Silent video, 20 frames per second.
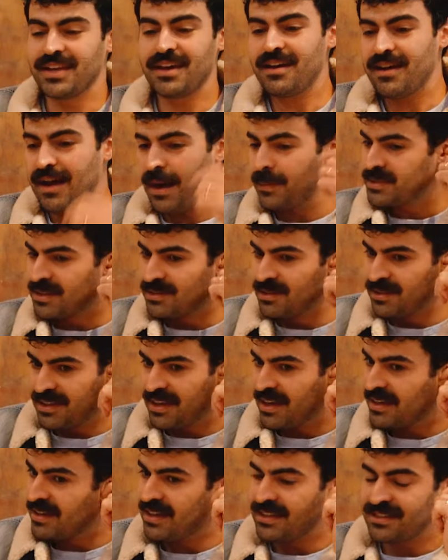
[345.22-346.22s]
Yeah,
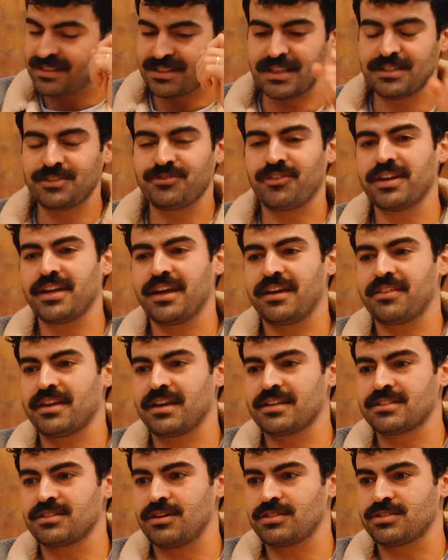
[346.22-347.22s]
absolutely. And it's it's funny. I think
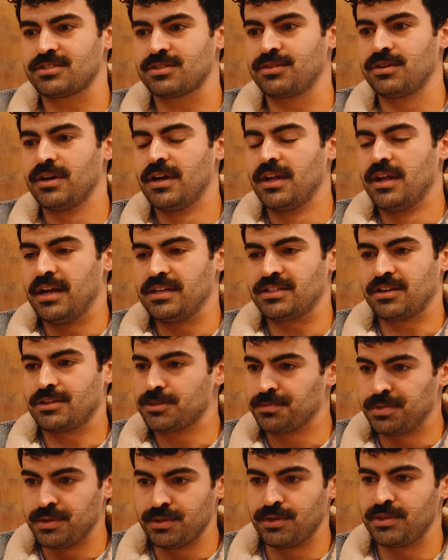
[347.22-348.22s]
as also as
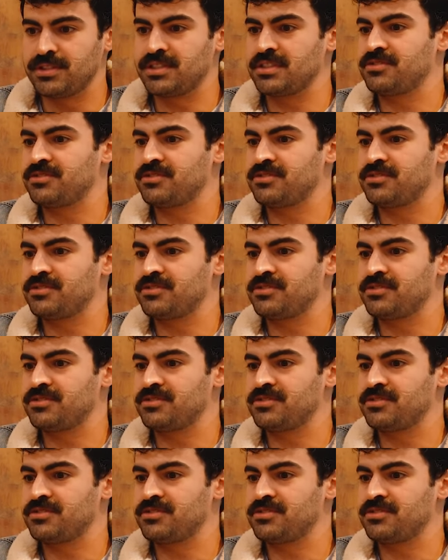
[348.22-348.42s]
entrepreneurs,